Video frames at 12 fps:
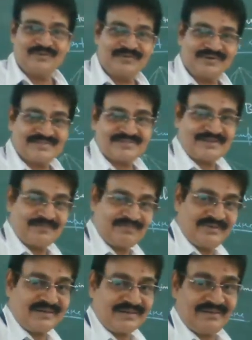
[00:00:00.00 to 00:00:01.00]
was
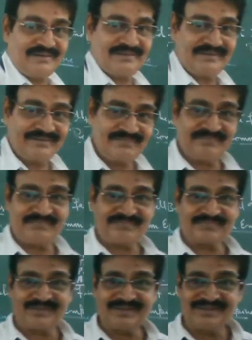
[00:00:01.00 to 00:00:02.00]
completely
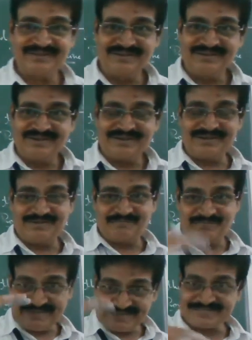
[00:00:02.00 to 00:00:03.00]

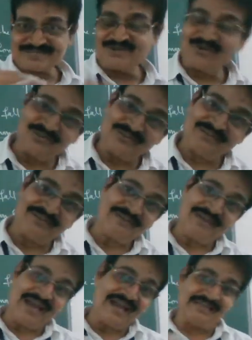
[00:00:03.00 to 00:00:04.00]
based on the